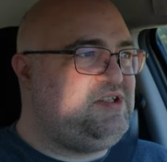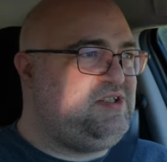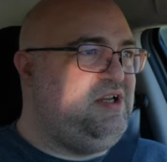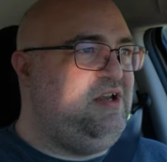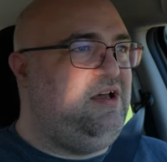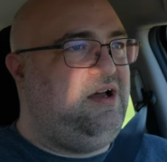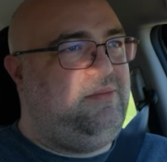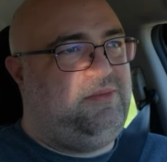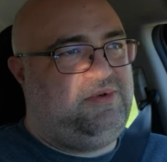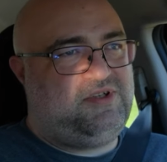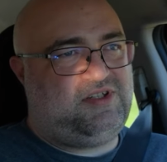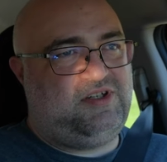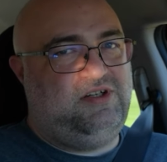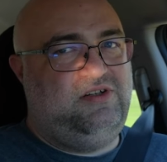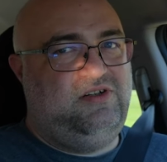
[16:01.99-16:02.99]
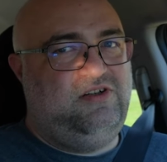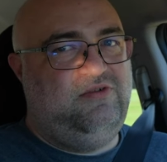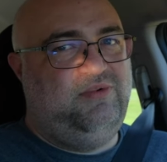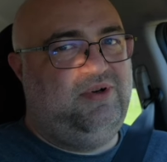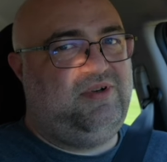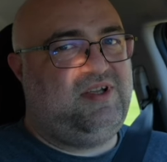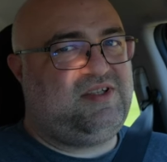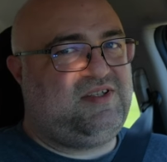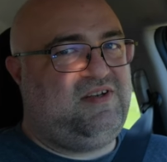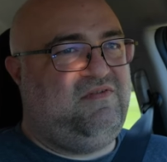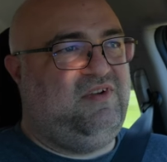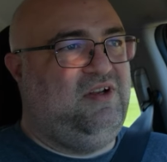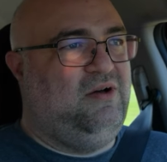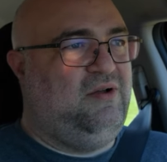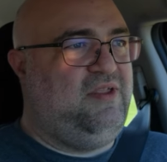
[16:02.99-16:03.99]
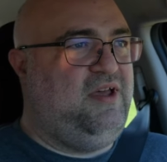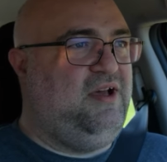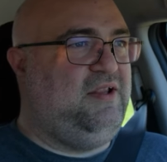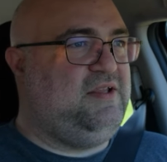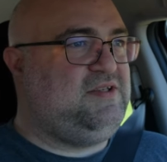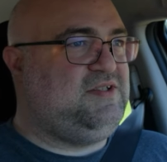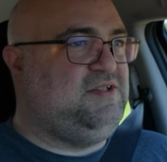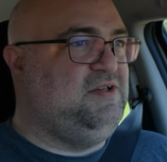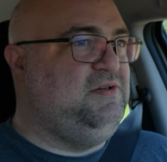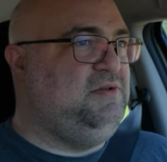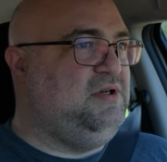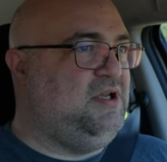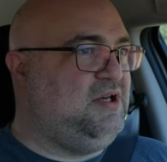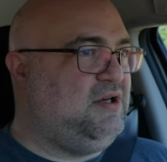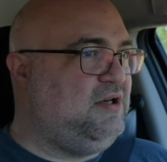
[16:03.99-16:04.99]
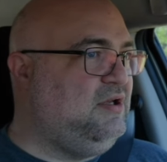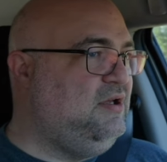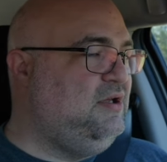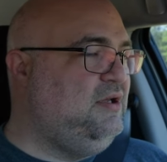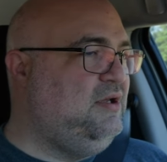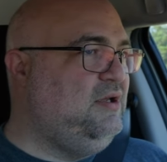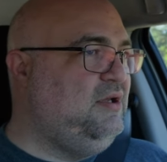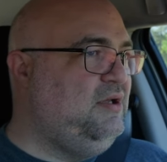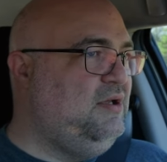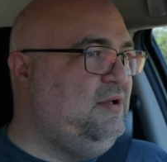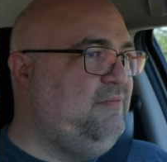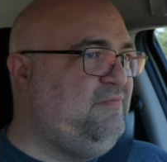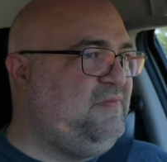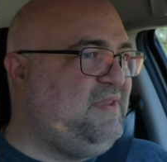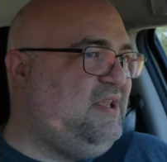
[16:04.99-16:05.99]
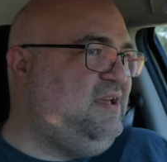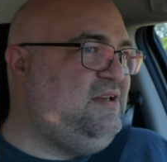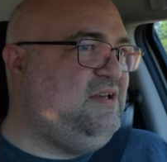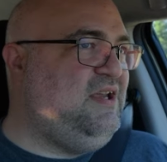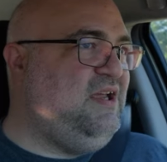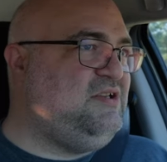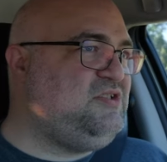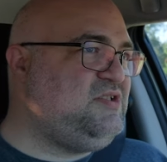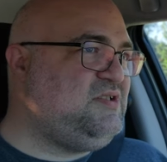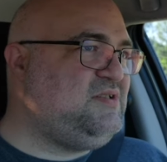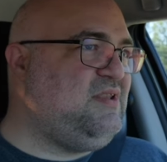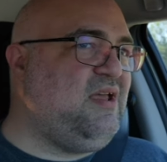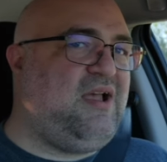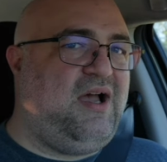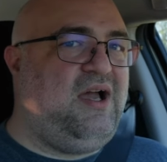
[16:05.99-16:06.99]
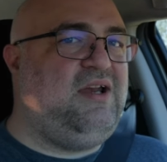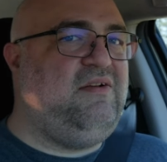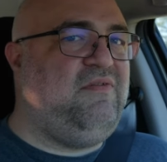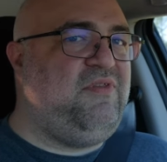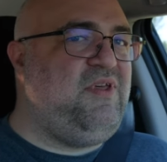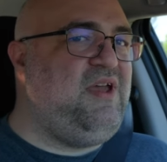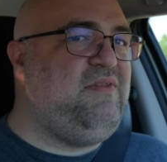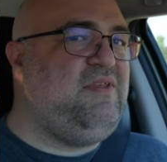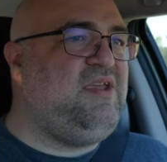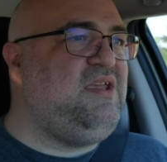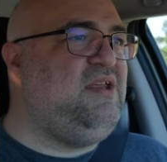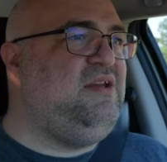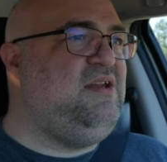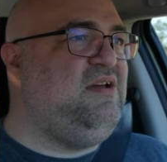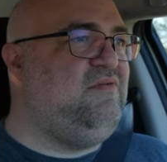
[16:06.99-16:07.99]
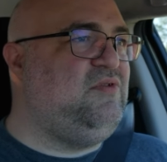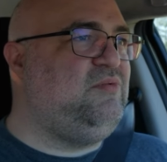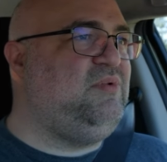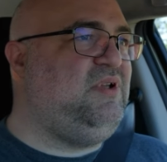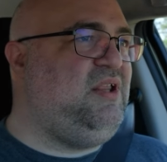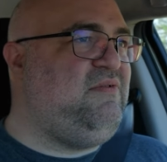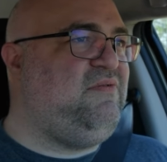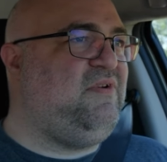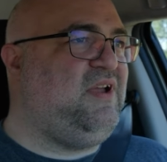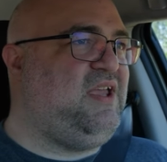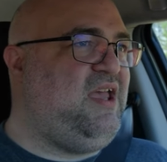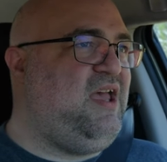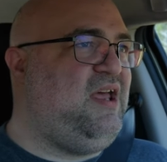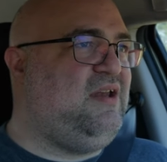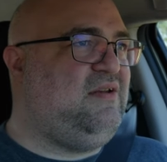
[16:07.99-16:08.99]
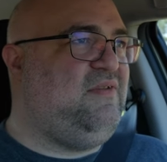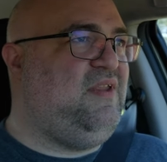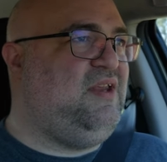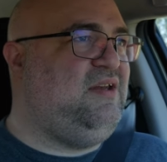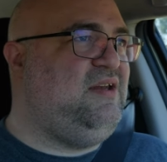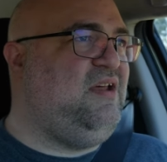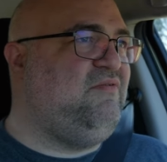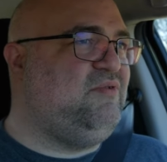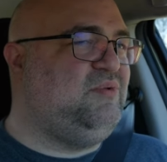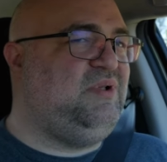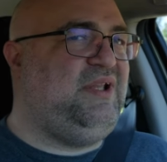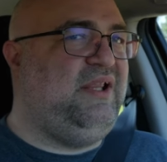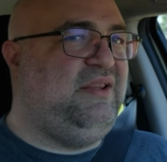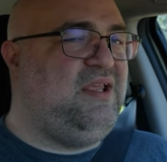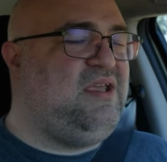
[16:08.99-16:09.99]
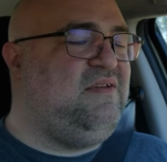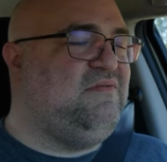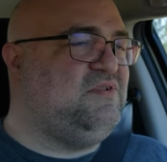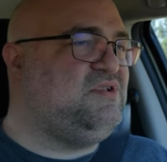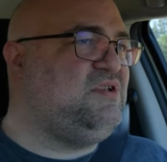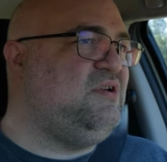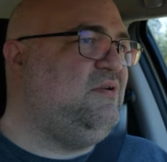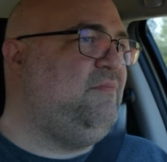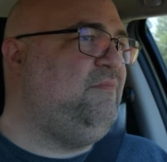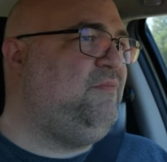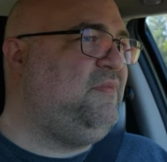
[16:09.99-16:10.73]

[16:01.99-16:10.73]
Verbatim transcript: just a I'm just a noob who doesn't even know what the hell he's doing. It, it's the kind of thing that you never really forget, and that never really leaves you.